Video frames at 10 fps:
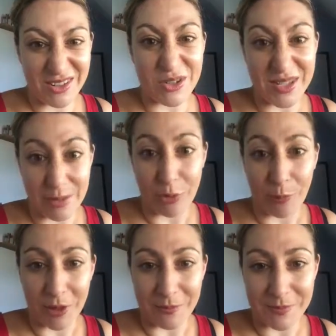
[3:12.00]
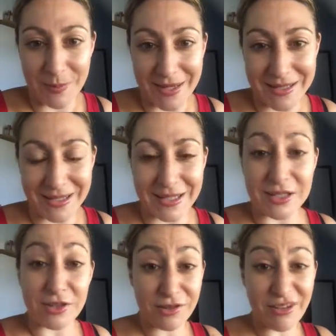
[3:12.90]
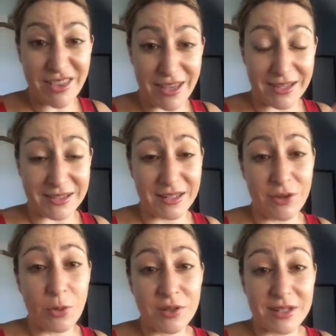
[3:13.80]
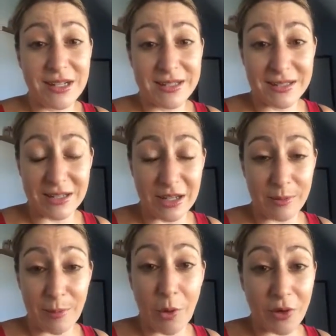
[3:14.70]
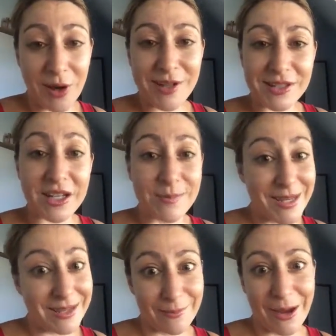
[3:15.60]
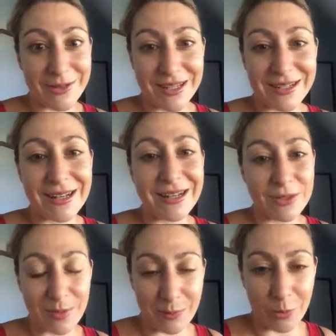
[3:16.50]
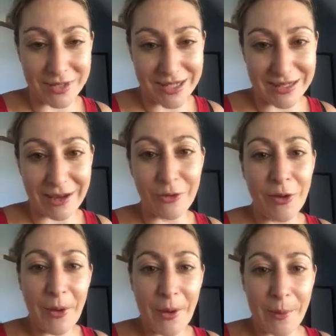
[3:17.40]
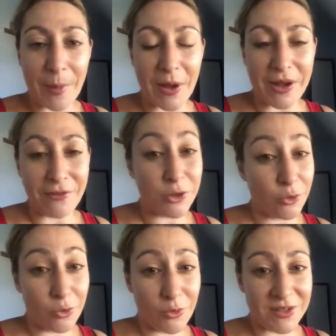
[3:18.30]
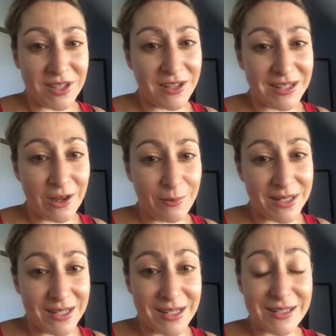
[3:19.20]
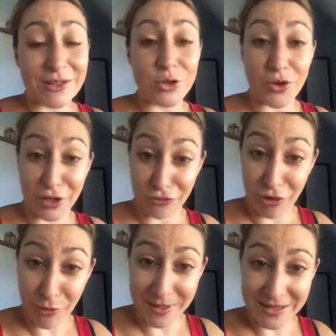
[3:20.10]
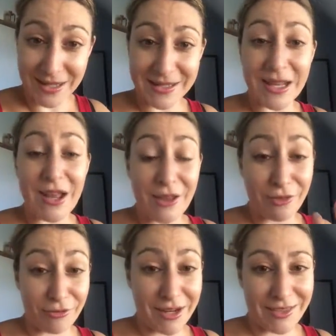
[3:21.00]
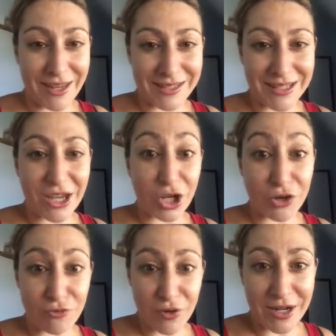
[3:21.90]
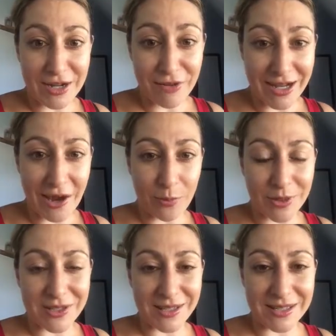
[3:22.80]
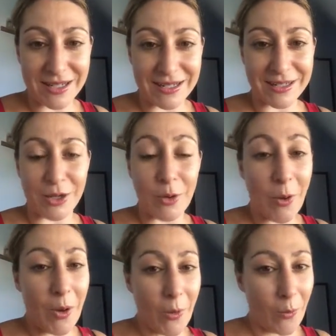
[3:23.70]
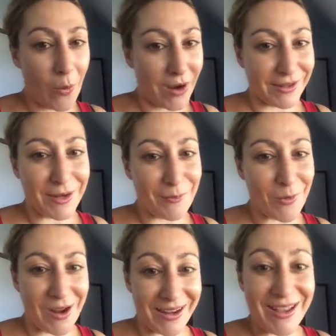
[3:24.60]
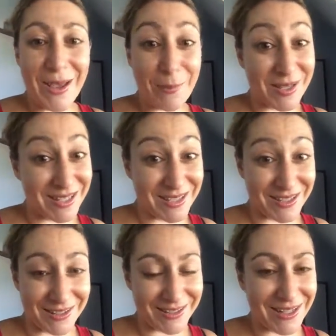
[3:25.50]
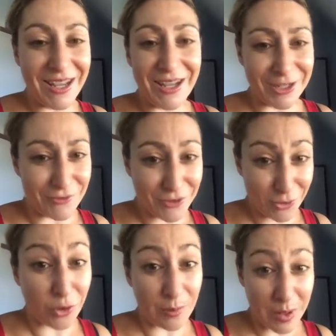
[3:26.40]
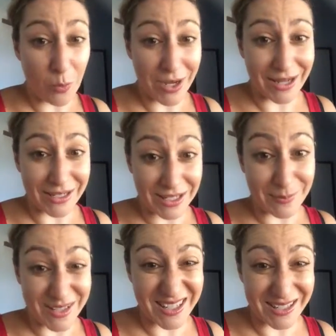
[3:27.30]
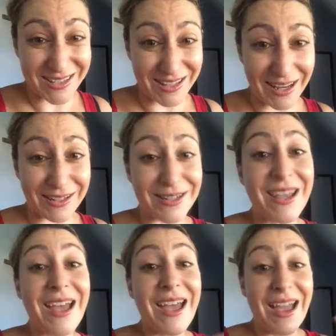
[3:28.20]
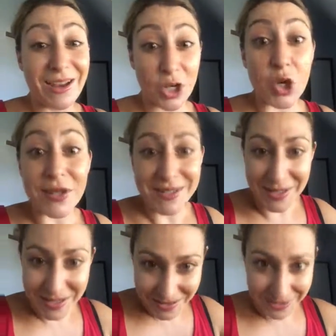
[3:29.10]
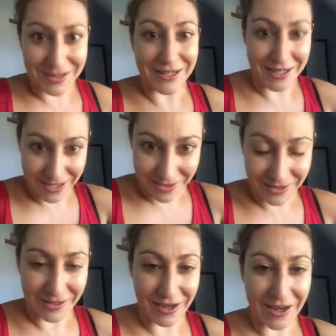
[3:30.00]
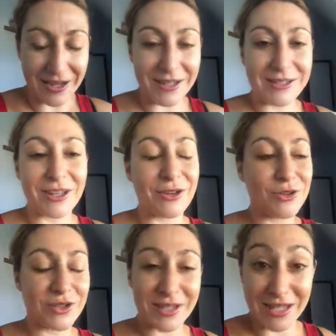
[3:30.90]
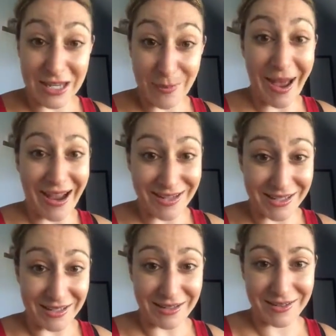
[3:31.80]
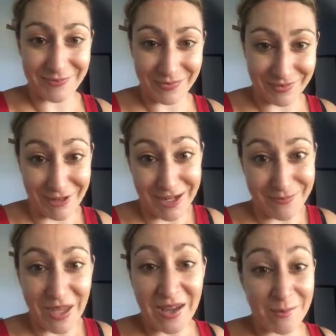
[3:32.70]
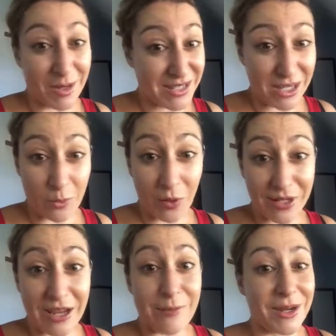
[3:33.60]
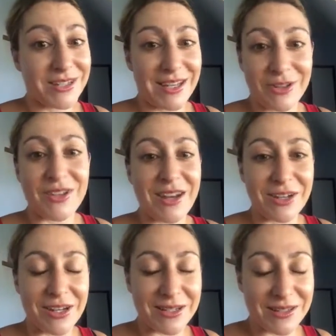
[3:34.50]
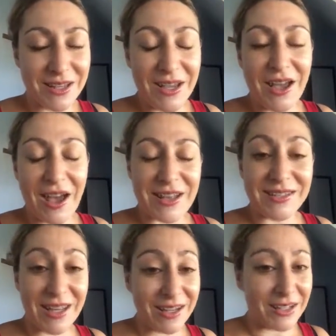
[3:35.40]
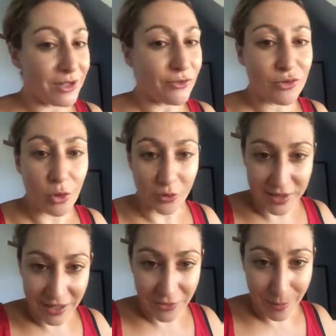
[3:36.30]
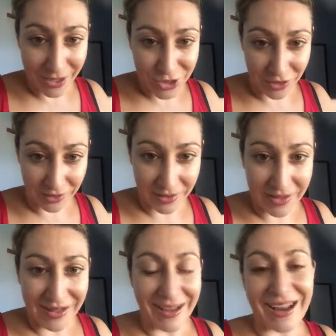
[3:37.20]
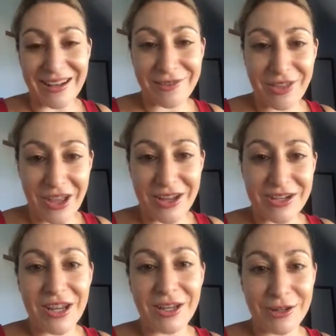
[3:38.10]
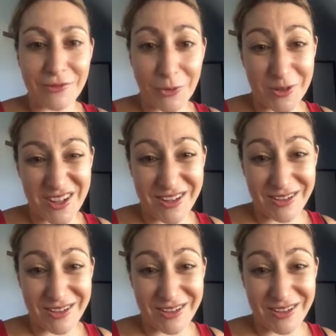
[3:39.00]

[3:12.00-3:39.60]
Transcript: you see problems, basically. So it's three things. If you want to listen to my podcast, I speak about it in a little bit more detail, but if you're starting out in business and you're trying to grow a business, three things that are going to really, really help you succeed. So number one, persistence. You've just got to be willing to persist, and consistently, okay? So just keep at it. All right, might take you 1 year, might take you 10 years. Secondly, you've got to have the passion, and third, you've got to